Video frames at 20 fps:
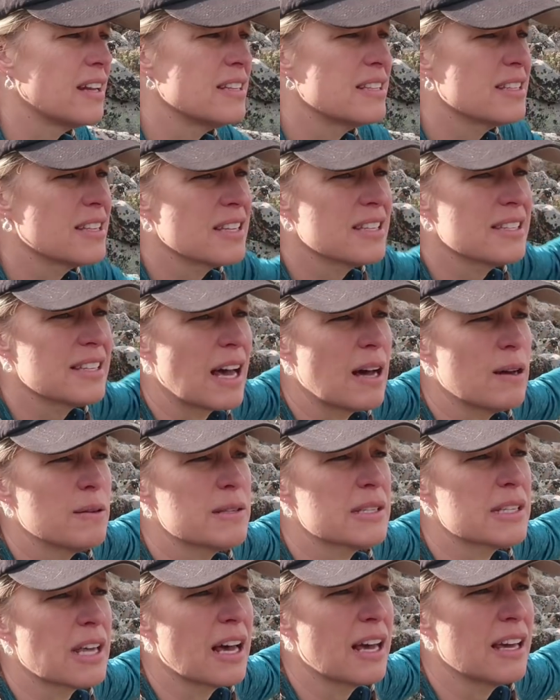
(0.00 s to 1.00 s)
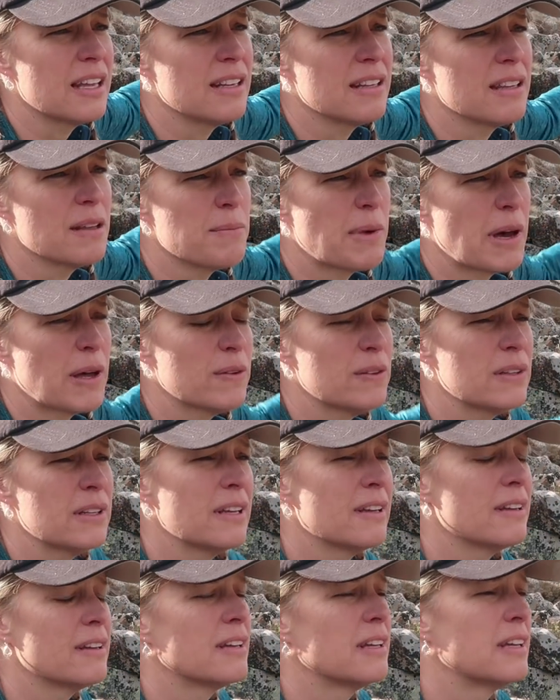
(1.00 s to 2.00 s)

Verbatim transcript: is the south side of the mountain.